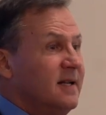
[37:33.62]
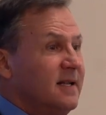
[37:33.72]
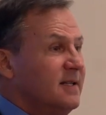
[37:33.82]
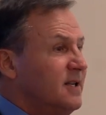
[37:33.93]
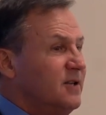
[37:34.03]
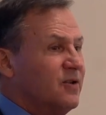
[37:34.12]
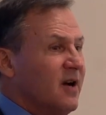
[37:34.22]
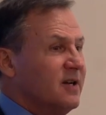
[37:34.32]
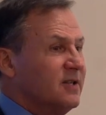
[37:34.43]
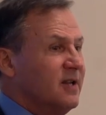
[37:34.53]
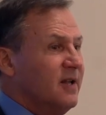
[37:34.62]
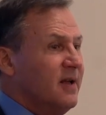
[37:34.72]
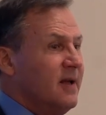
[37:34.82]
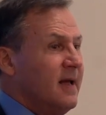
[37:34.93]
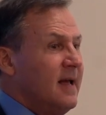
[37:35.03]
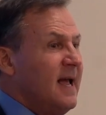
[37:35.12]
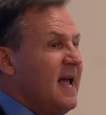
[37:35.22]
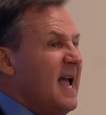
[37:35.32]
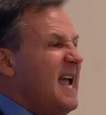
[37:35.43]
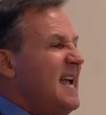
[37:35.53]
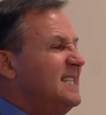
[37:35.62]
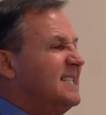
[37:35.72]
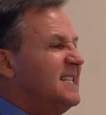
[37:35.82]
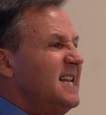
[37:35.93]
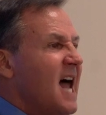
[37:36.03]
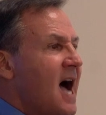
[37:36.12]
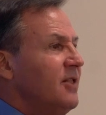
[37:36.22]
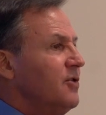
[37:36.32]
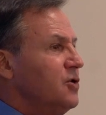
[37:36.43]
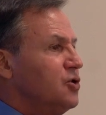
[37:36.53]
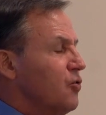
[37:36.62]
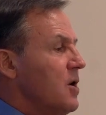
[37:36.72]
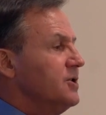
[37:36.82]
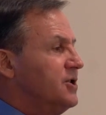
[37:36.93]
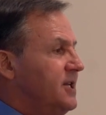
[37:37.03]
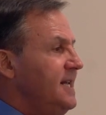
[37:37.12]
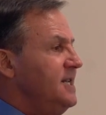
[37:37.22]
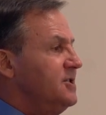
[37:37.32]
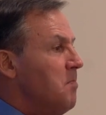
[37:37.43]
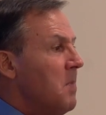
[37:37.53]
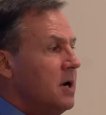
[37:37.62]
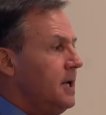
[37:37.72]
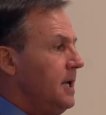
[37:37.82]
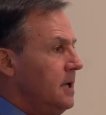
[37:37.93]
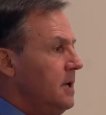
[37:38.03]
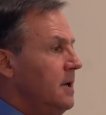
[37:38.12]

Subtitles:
It's in trust. It's not the trustee's money.